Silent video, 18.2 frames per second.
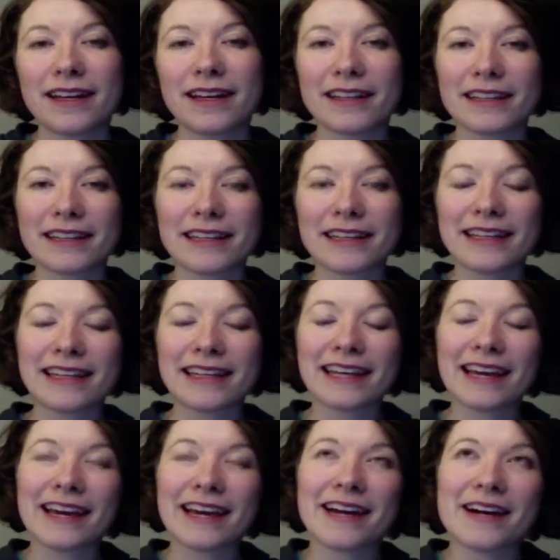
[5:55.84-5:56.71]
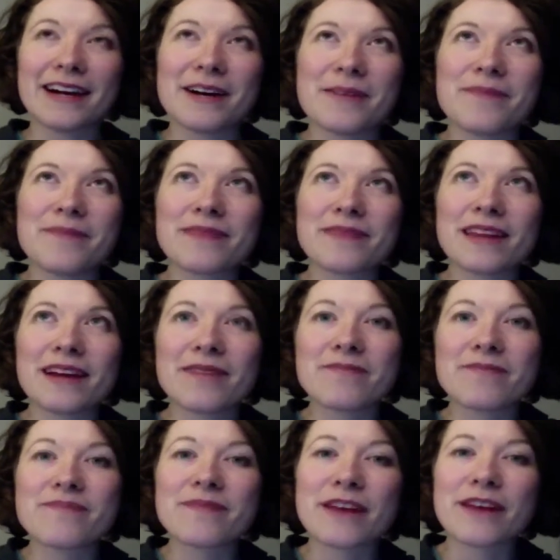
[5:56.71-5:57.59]
Yeah,
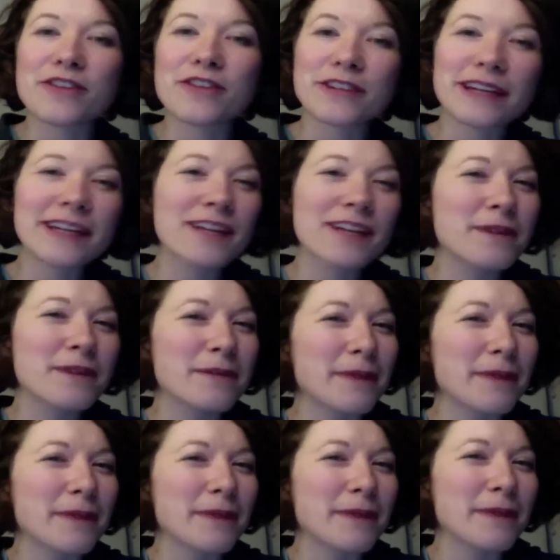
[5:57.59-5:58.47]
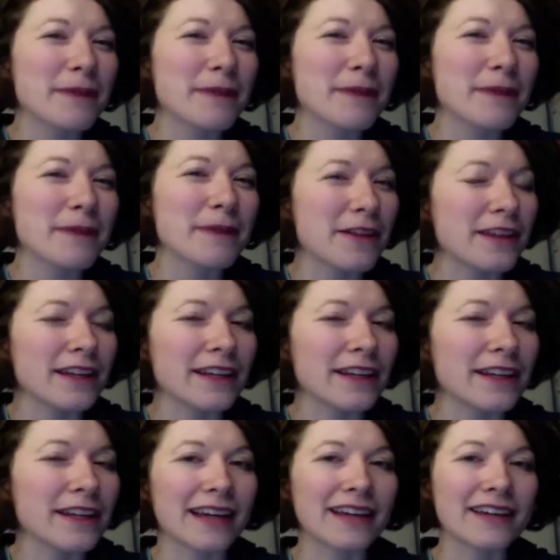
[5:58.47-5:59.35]
I thought a little bit about that,
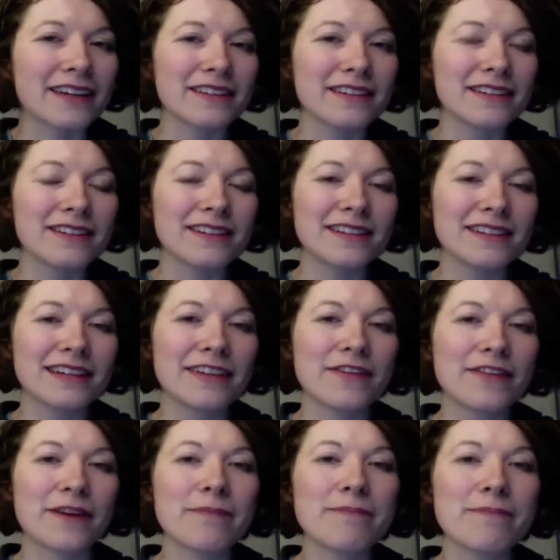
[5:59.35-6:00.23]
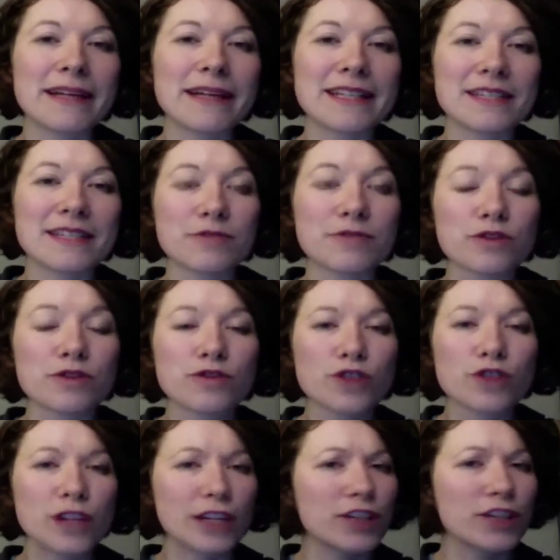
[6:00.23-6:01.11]
like if I met someone
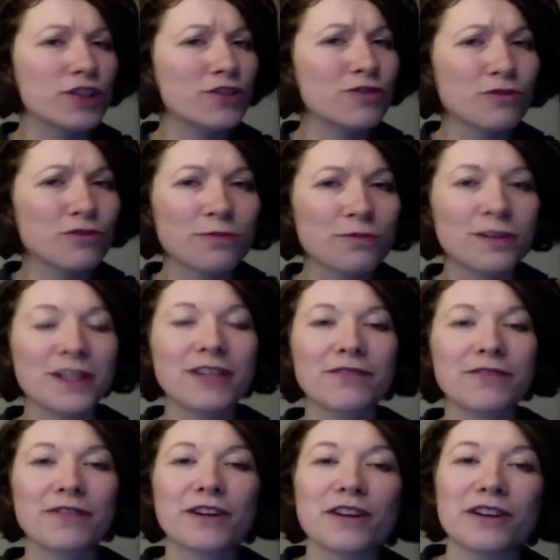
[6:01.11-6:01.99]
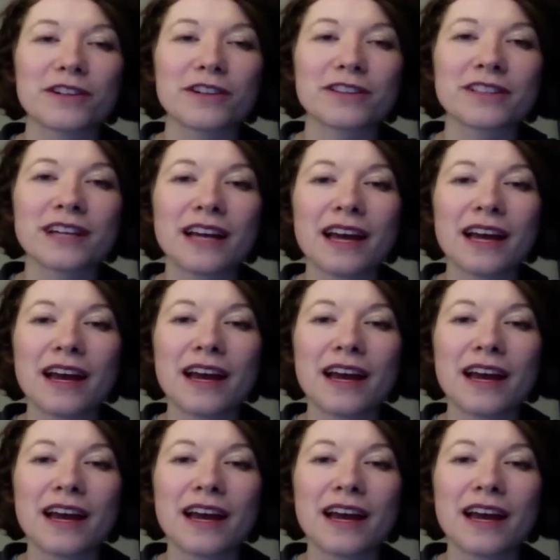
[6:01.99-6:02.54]
who's like super difficult.